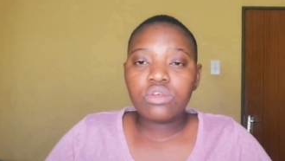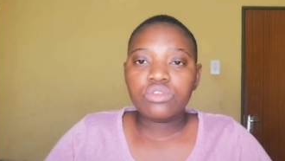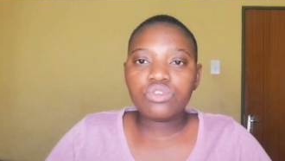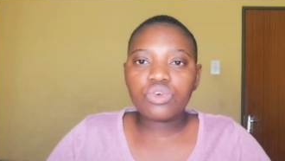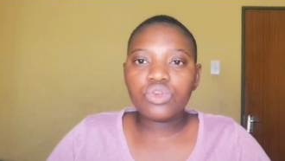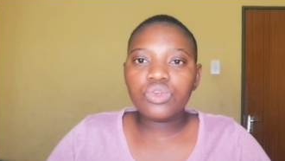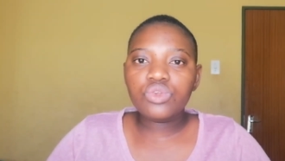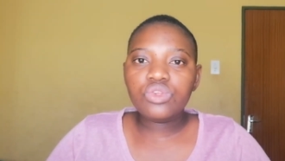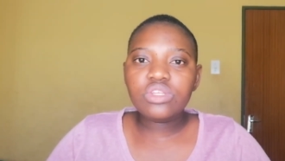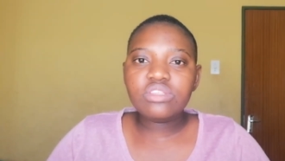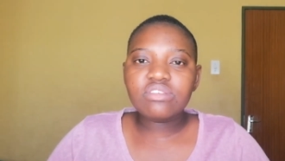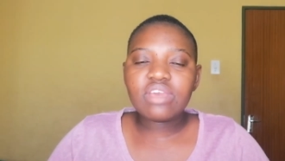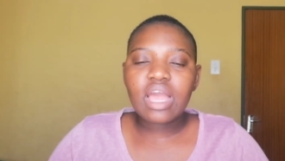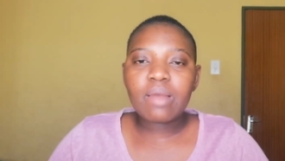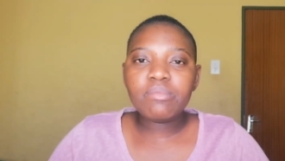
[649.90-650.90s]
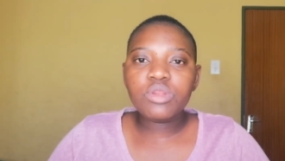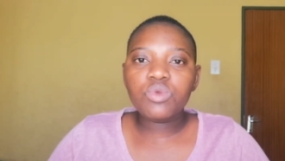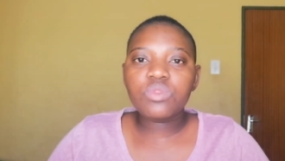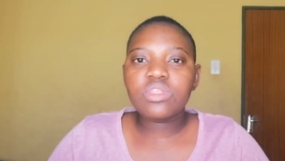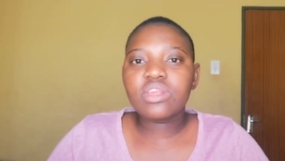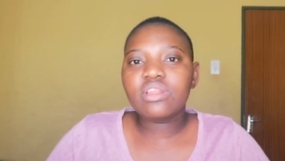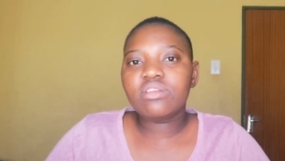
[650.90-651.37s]
So you need to come in
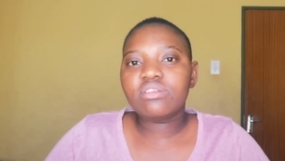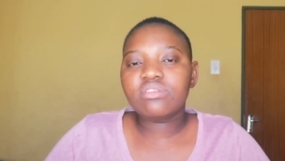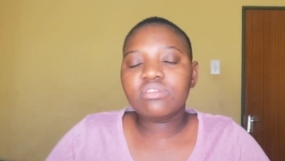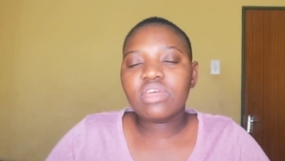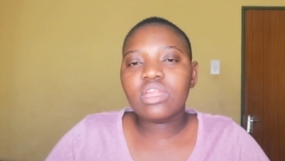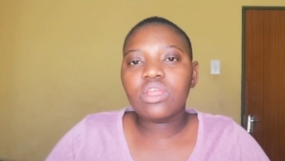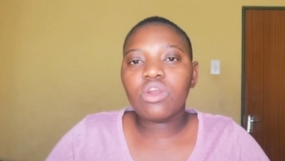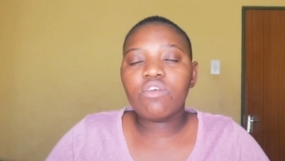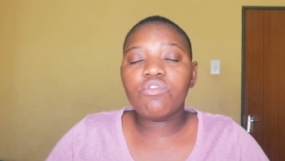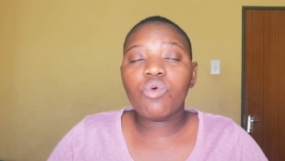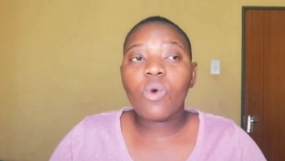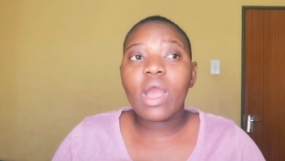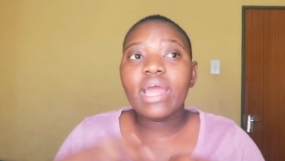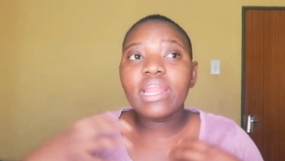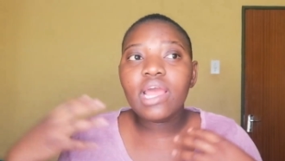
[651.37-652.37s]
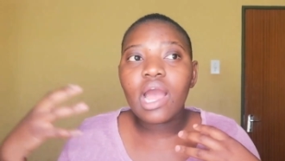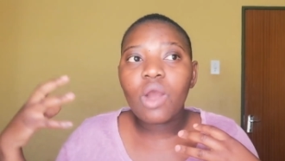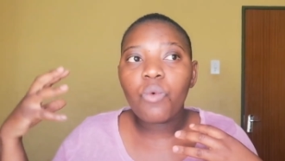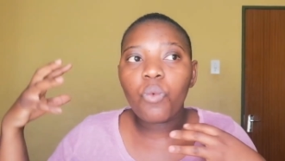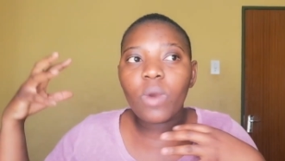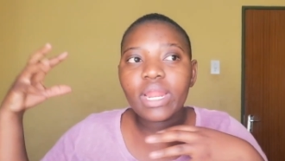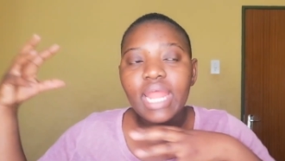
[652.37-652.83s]
with an understanding of
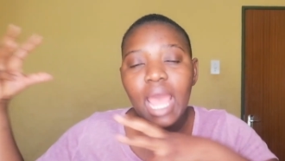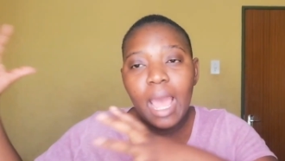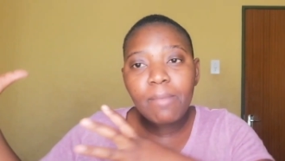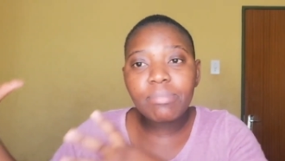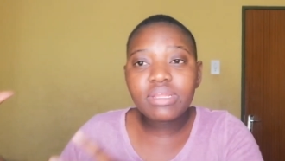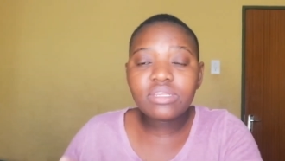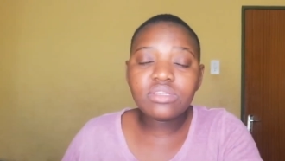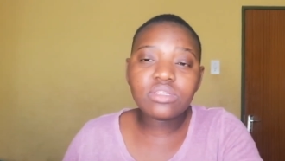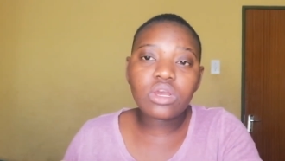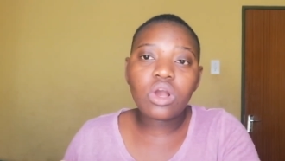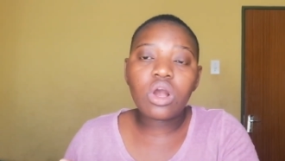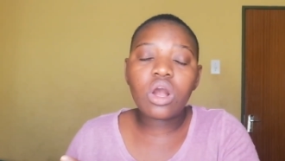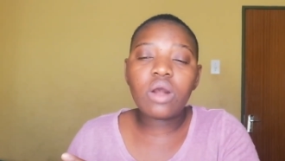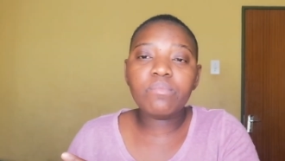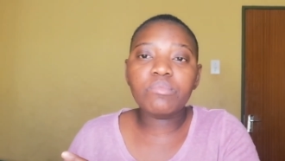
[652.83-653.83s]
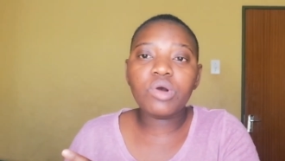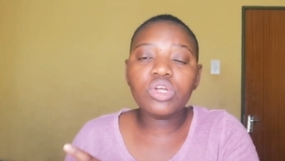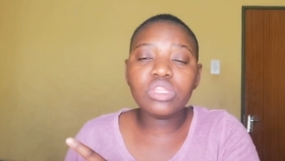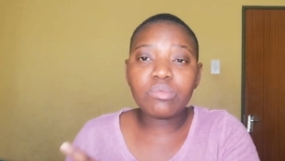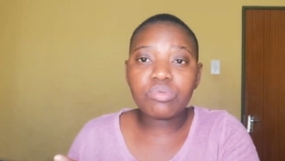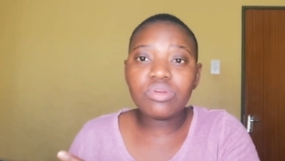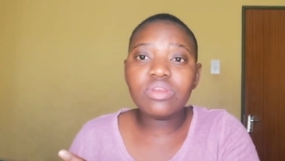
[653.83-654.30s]
what happened
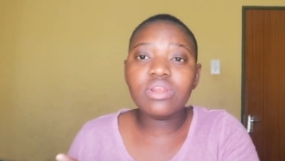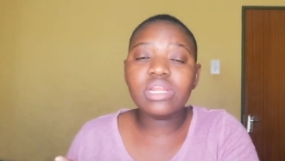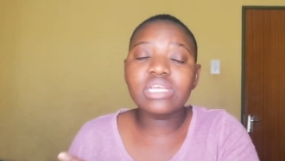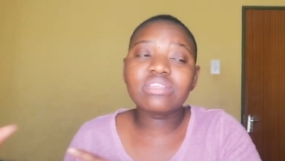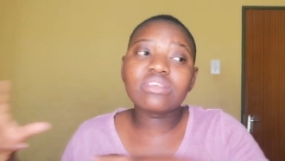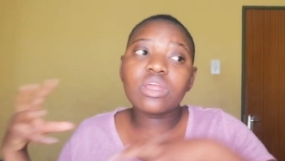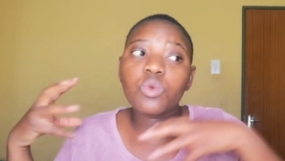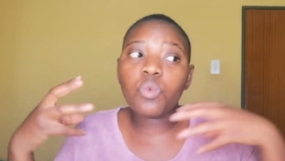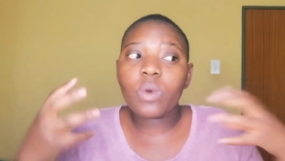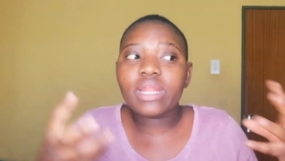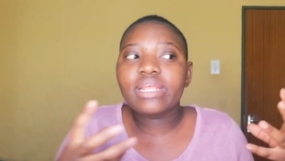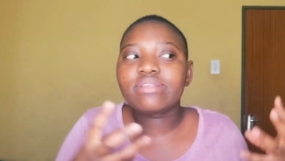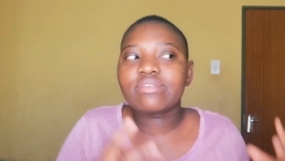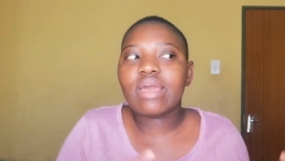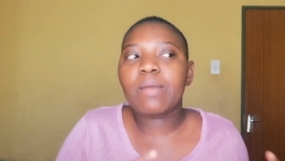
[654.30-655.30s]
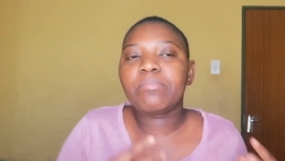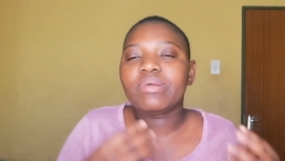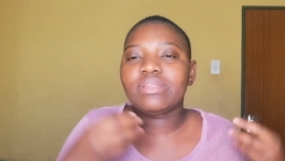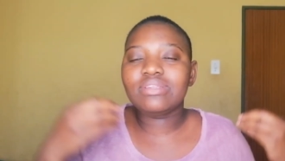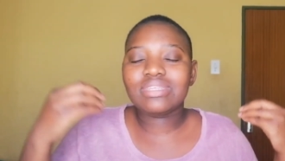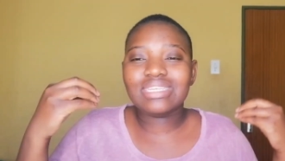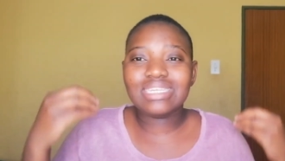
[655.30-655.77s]
on the pre-release and what has
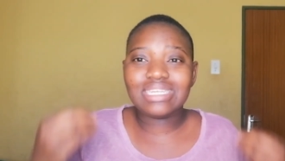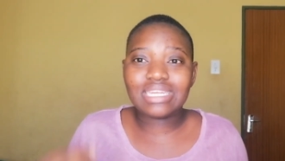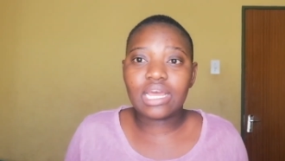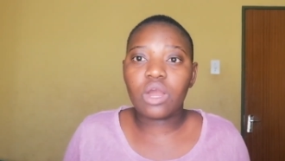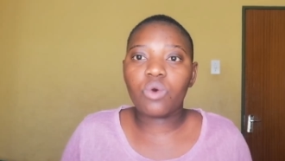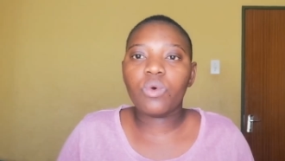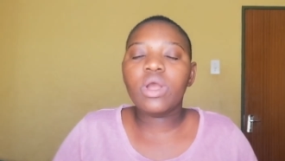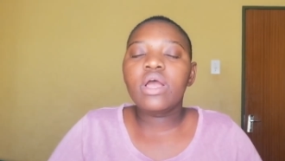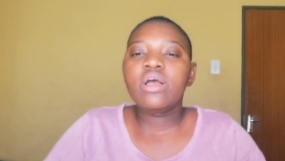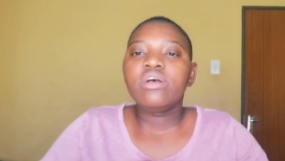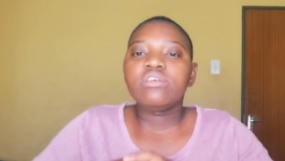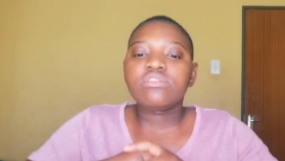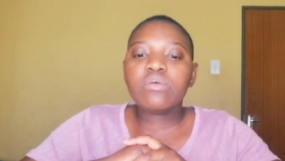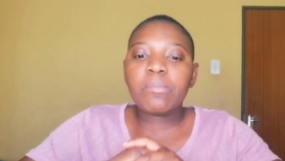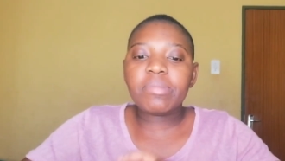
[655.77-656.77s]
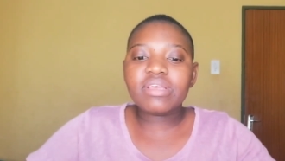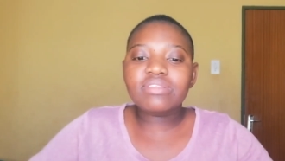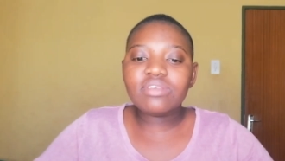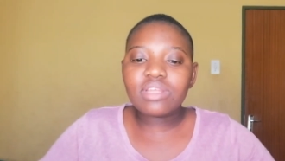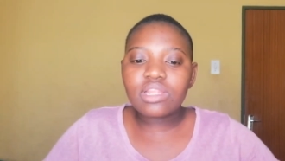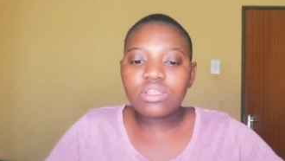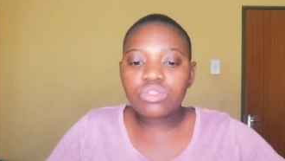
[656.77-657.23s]
happened now. So
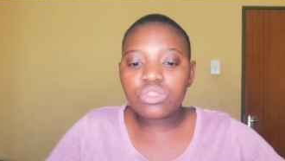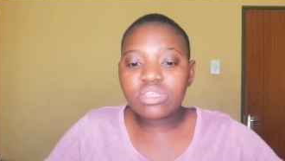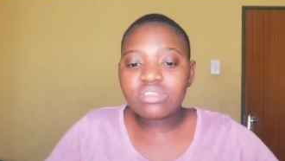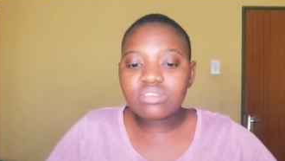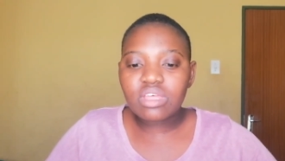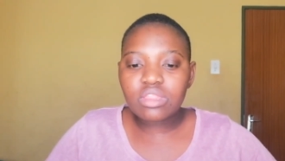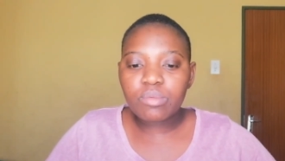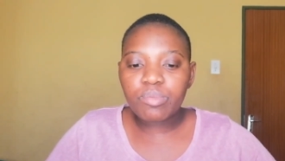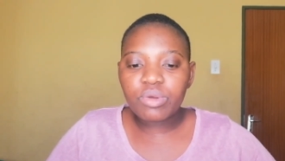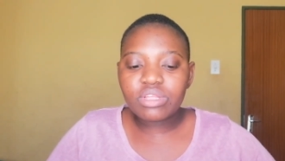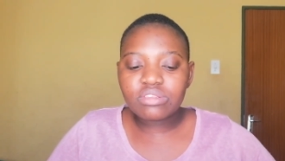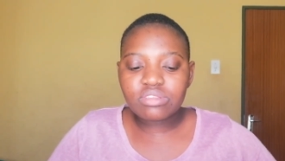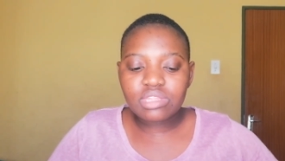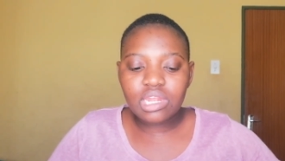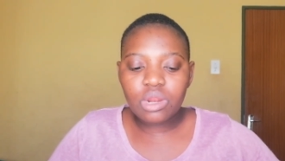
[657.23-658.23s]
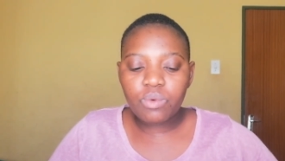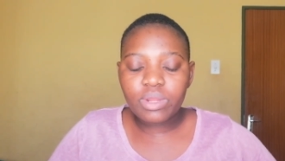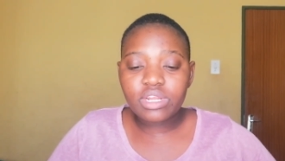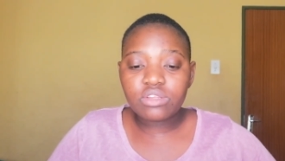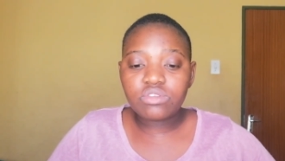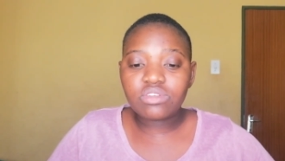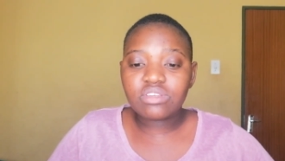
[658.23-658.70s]
basically these are the points that I
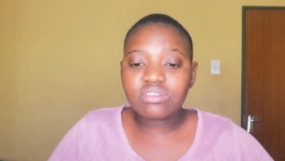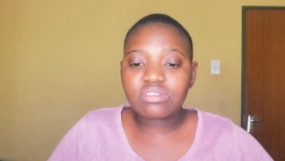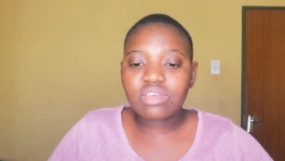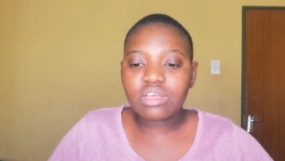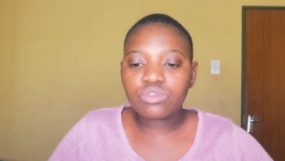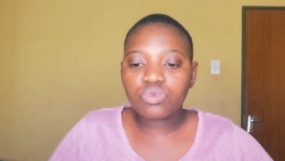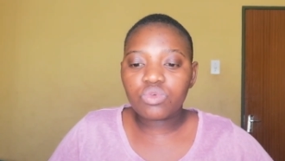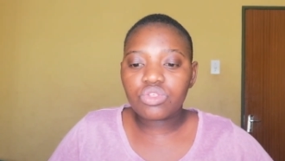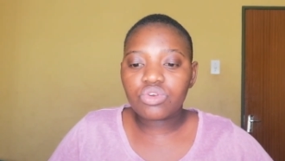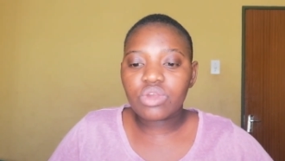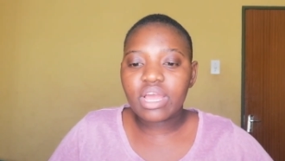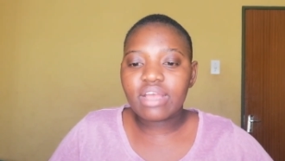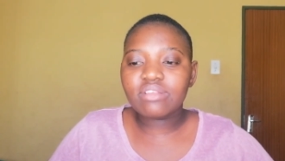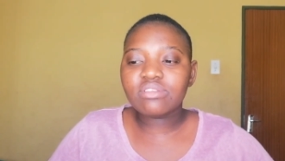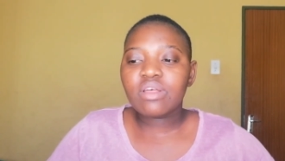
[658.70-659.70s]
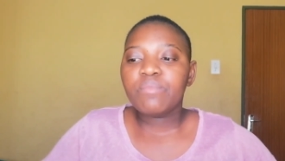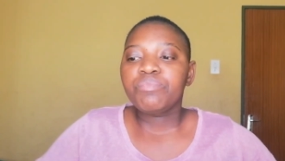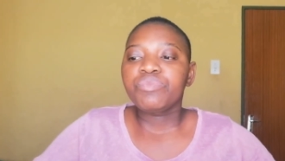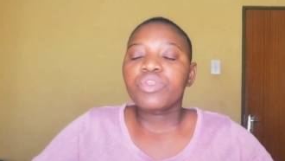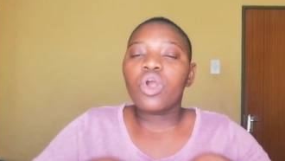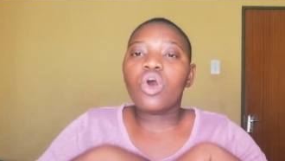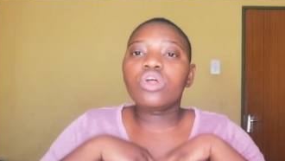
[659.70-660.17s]
wanted to discuss with you guys.
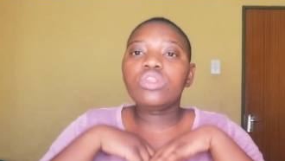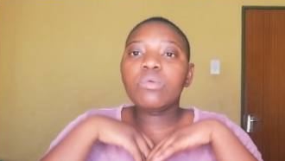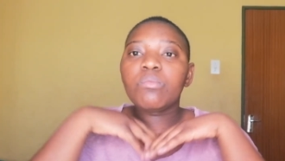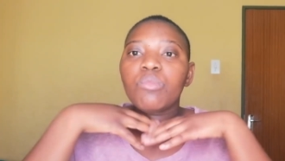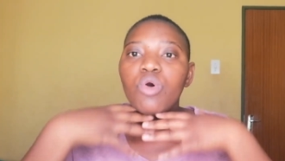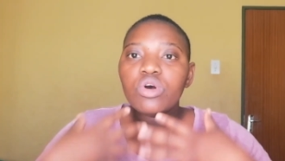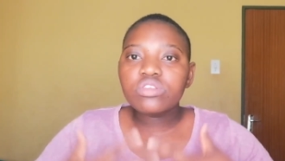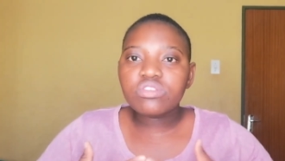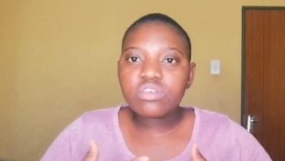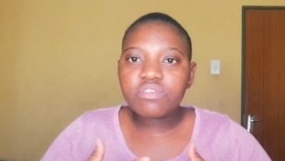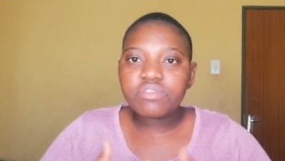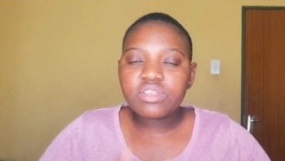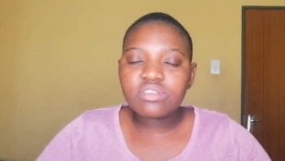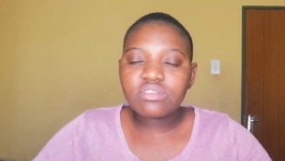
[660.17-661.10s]
On the more softer